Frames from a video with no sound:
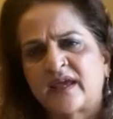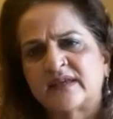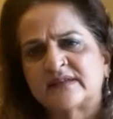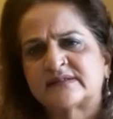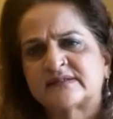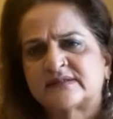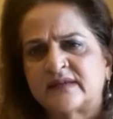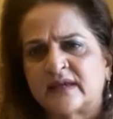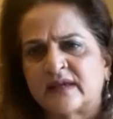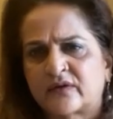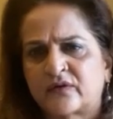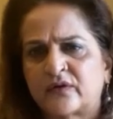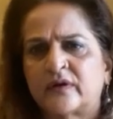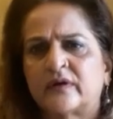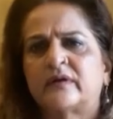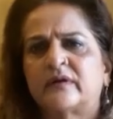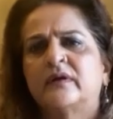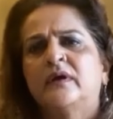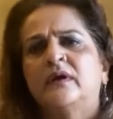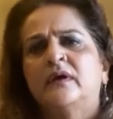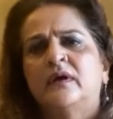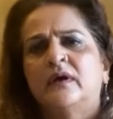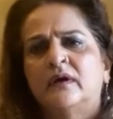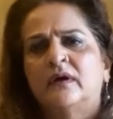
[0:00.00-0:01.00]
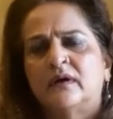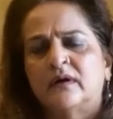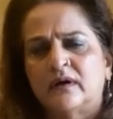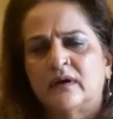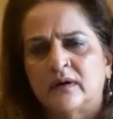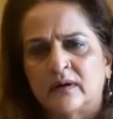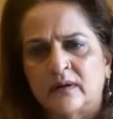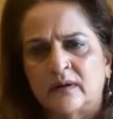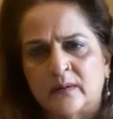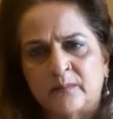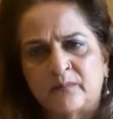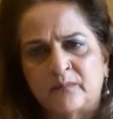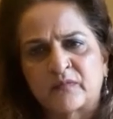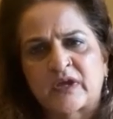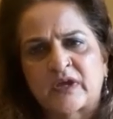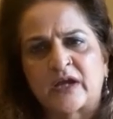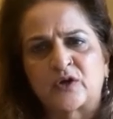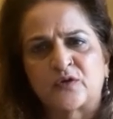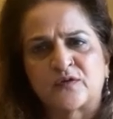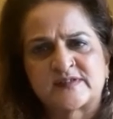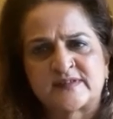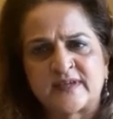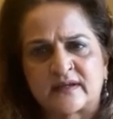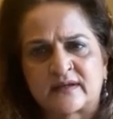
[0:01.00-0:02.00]
sacred kind of
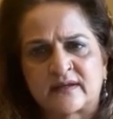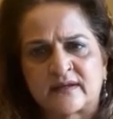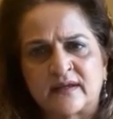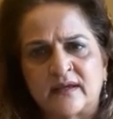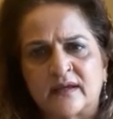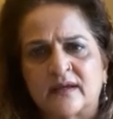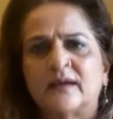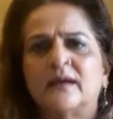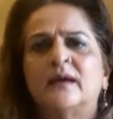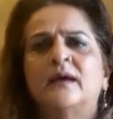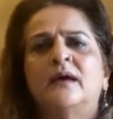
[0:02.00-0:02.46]
setting,